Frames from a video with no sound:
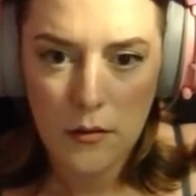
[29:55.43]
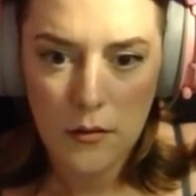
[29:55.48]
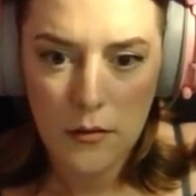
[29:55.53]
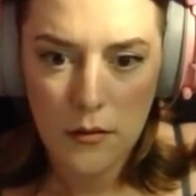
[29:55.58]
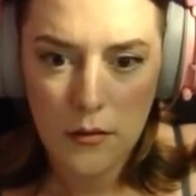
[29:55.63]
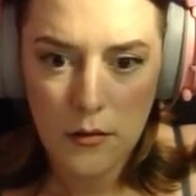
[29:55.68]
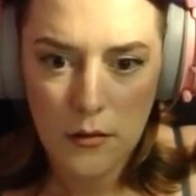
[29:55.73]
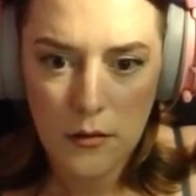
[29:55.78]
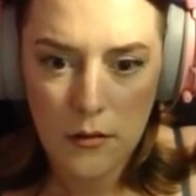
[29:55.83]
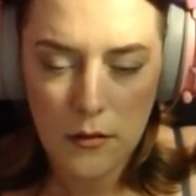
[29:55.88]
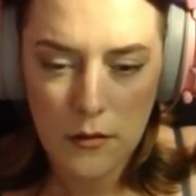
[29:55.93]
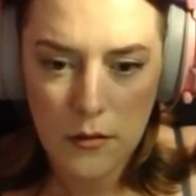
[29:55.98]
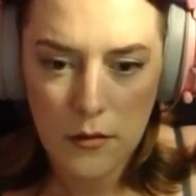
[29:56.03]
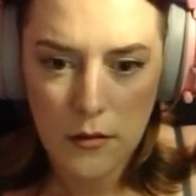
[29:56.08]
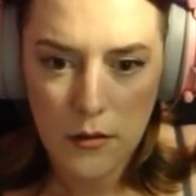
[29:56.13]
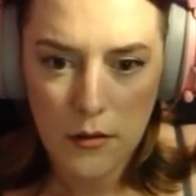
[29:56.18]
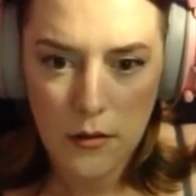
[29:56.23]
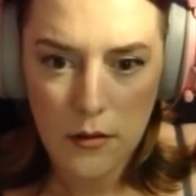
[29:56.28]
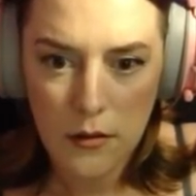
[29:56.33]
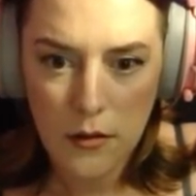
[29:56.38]

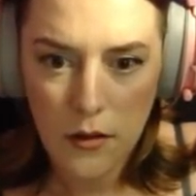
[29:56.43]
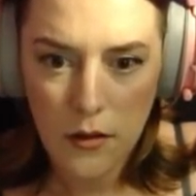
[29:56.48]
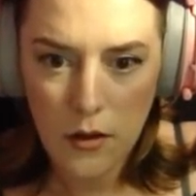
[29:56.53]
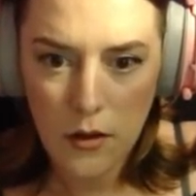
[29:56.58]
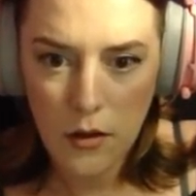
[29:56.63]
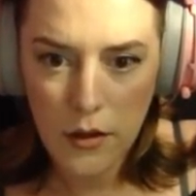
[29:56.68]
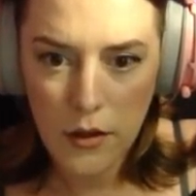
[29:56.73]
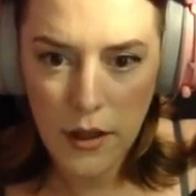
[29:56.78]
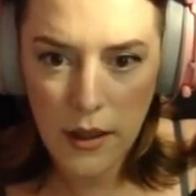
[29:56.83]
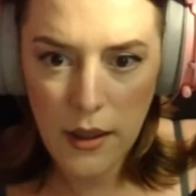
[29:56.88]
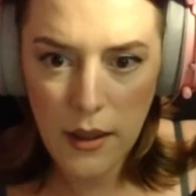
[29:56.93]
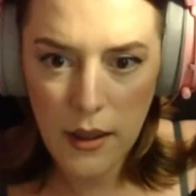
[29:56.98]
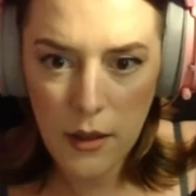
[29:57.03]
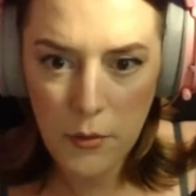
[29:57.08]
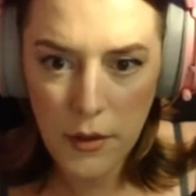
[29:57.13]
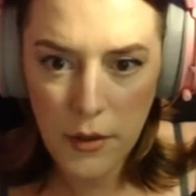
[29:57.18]
Oh yeah, there we